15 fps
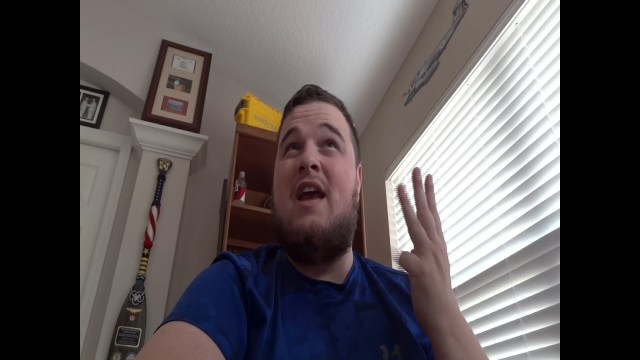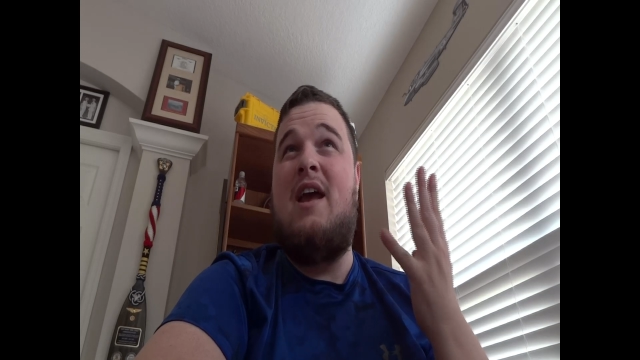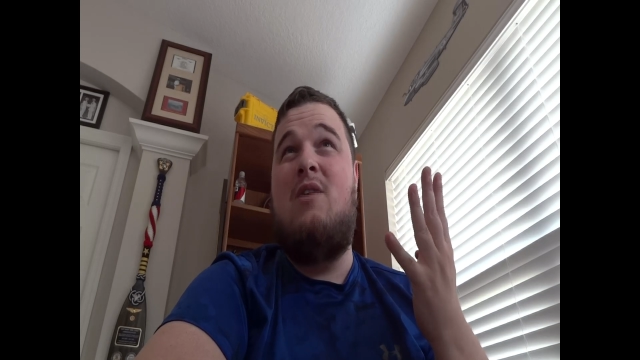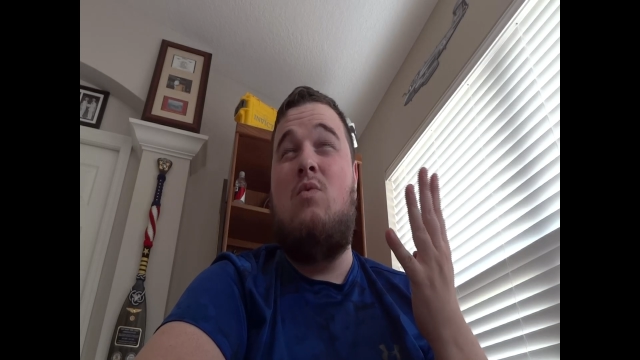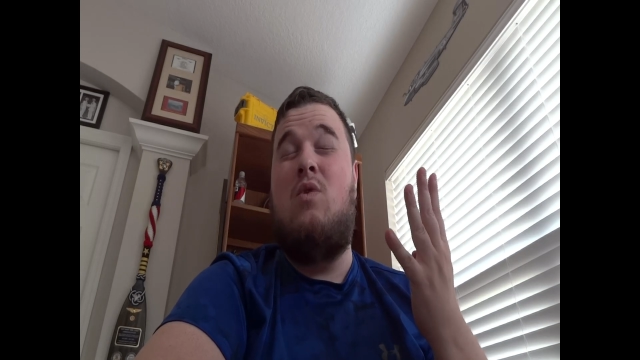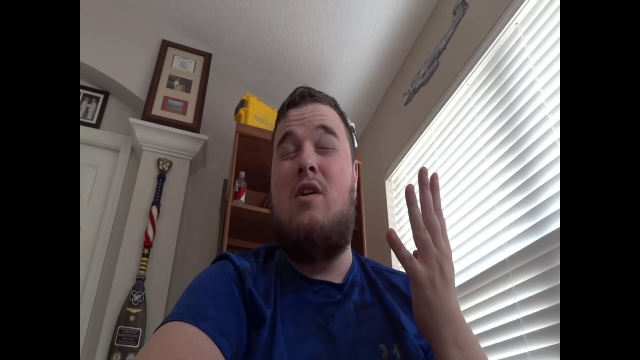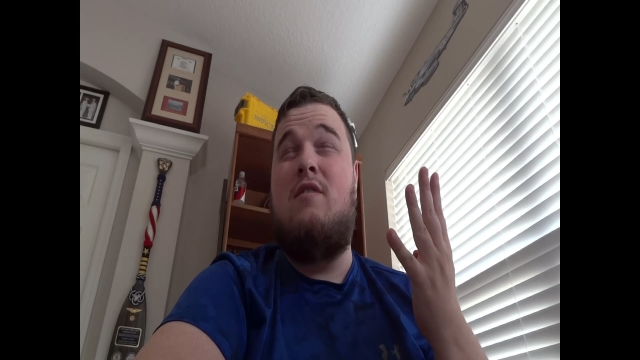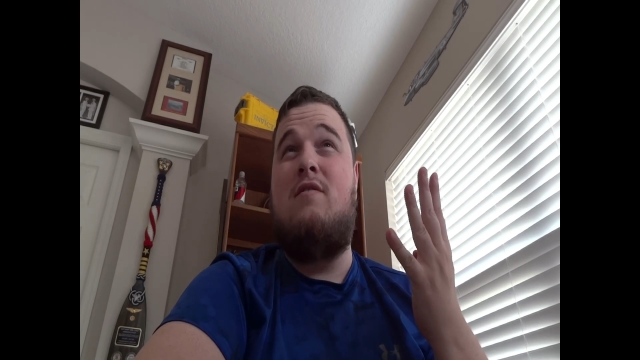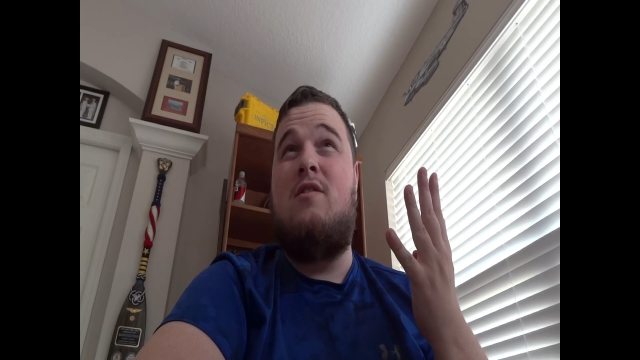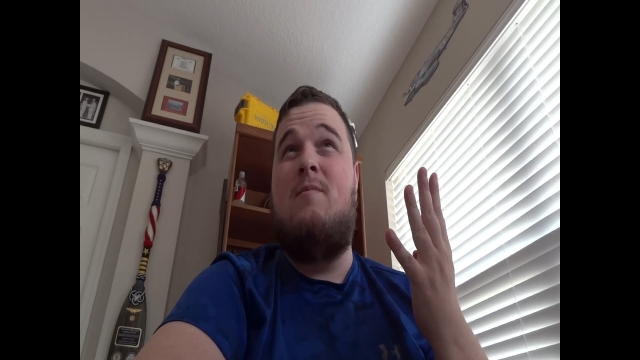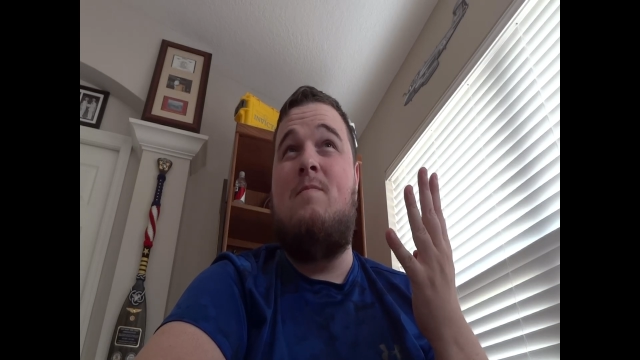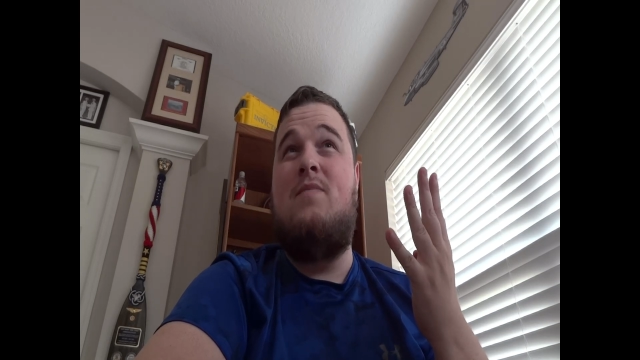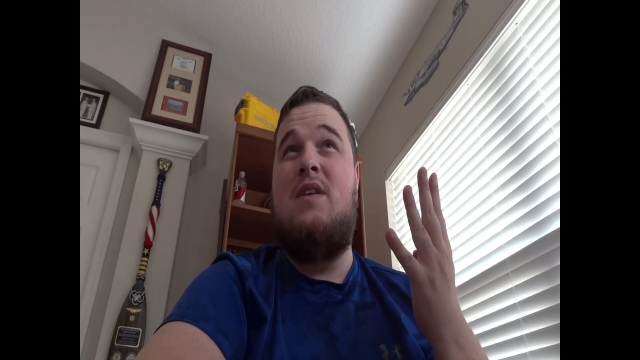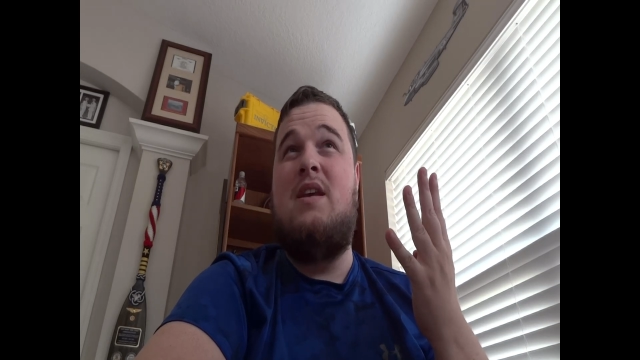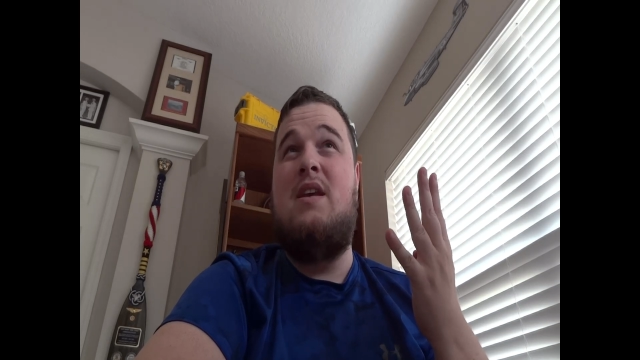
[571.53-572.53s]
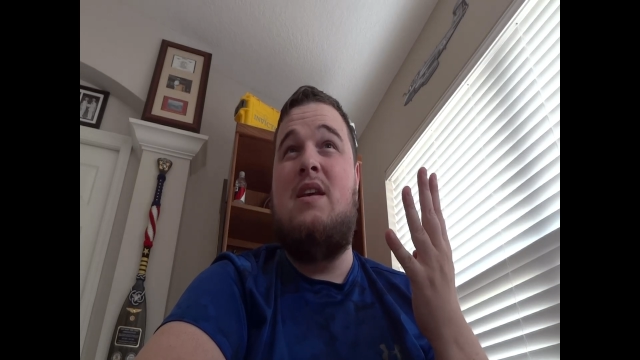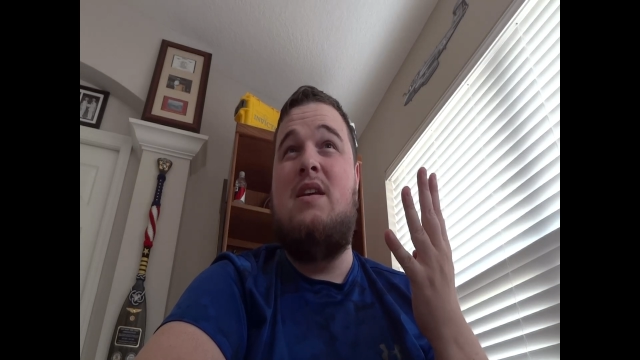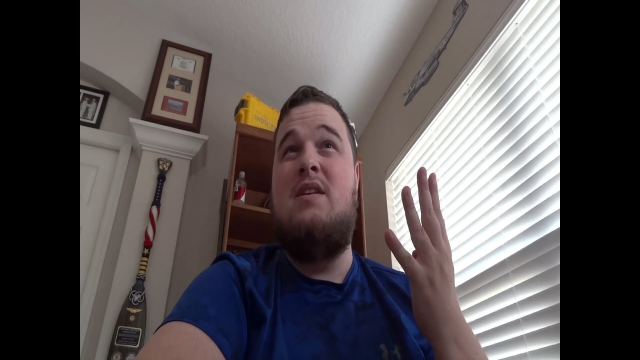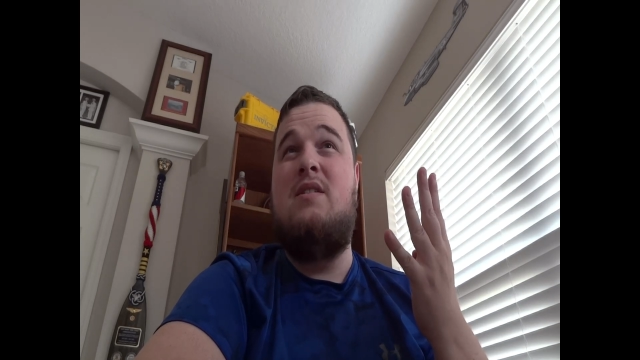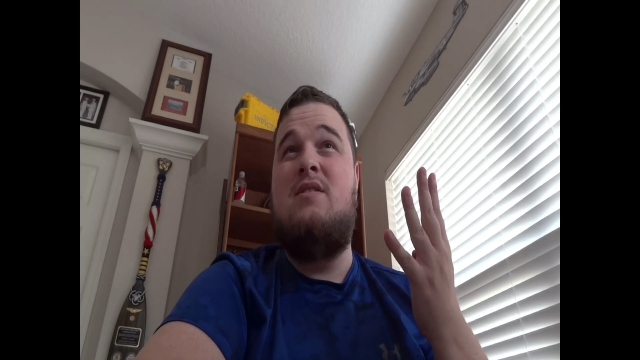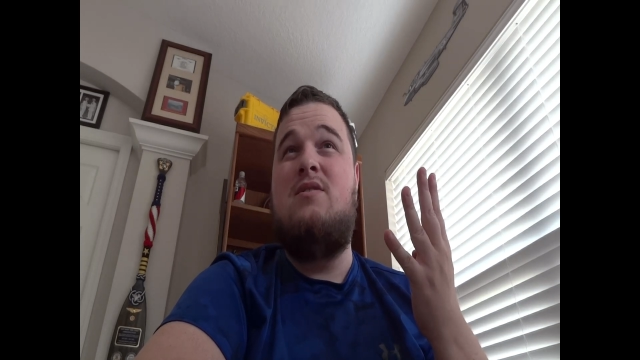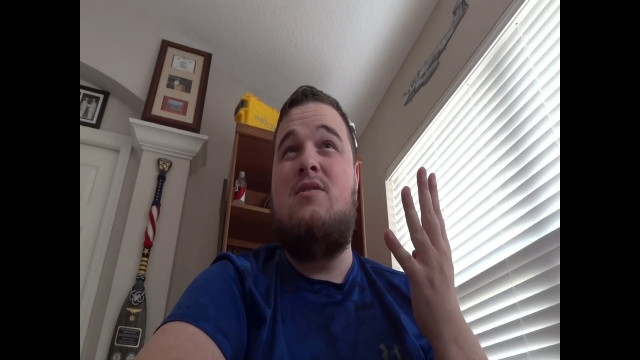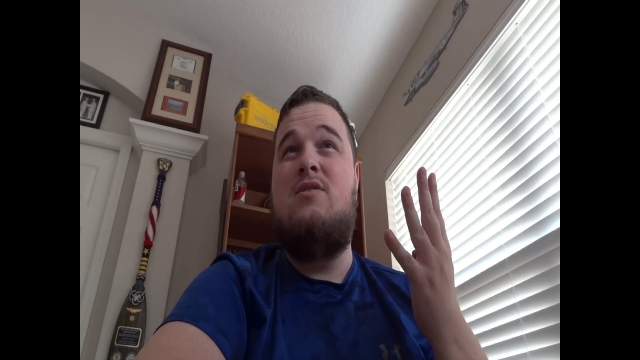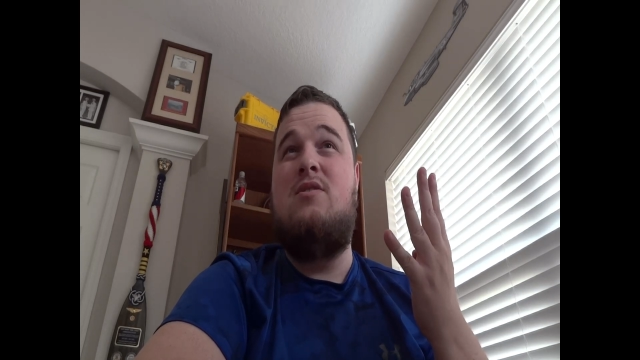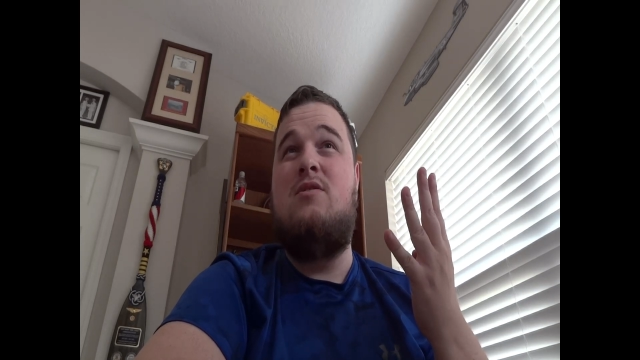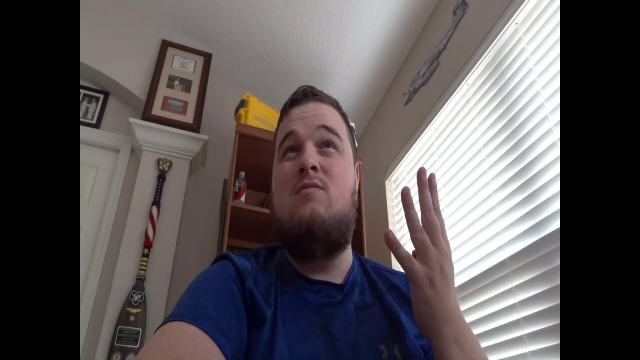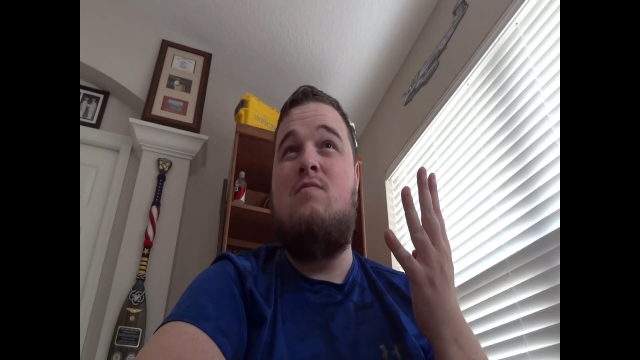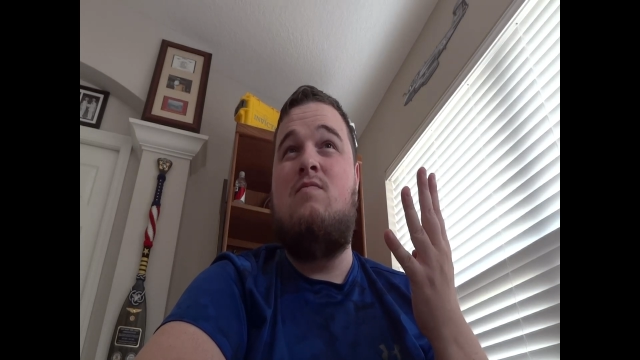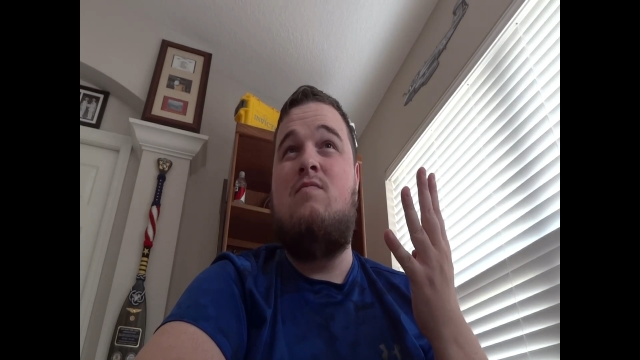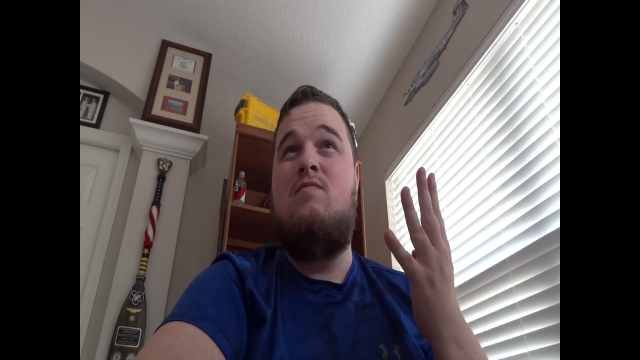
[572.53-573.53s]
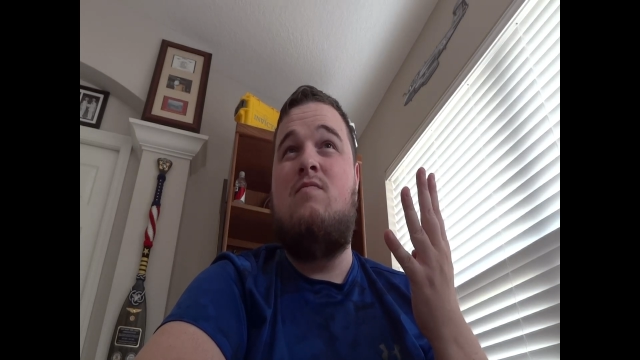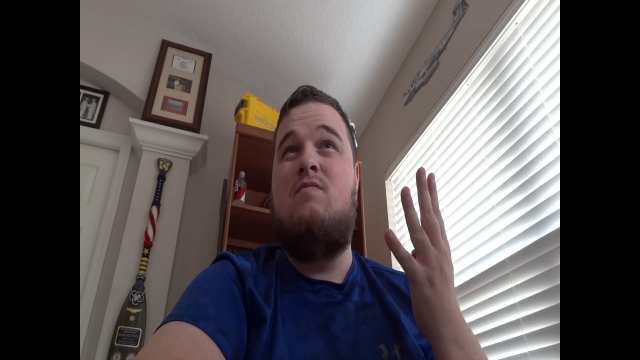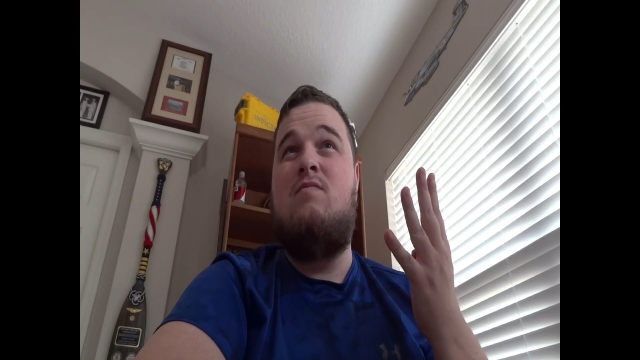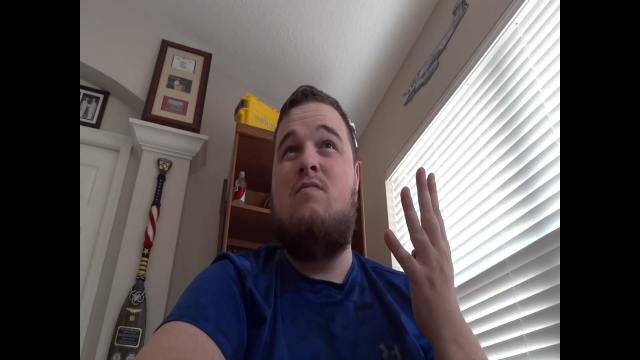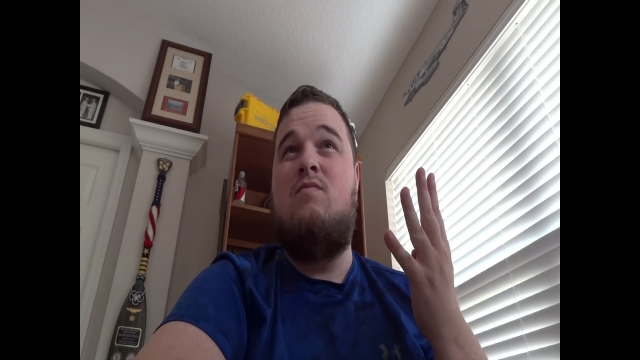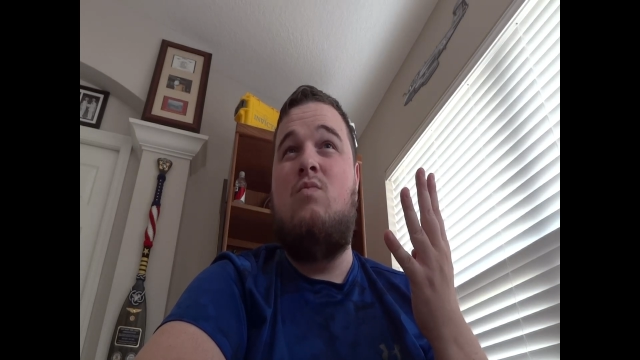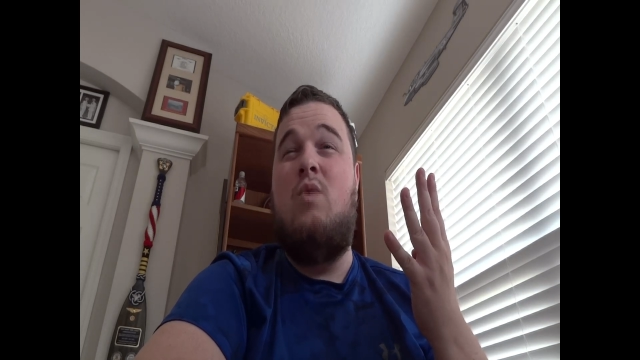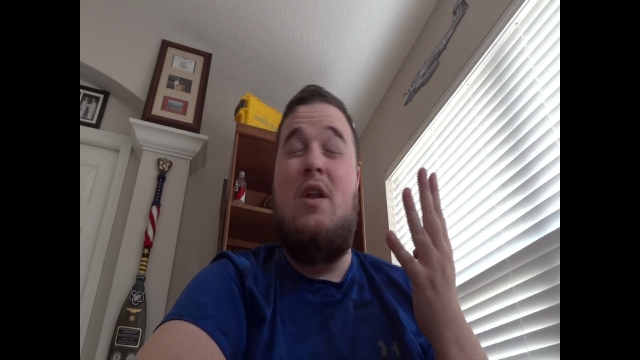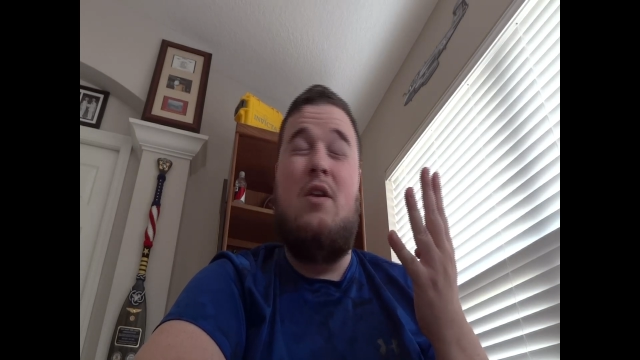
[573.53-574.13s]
and one of them is. We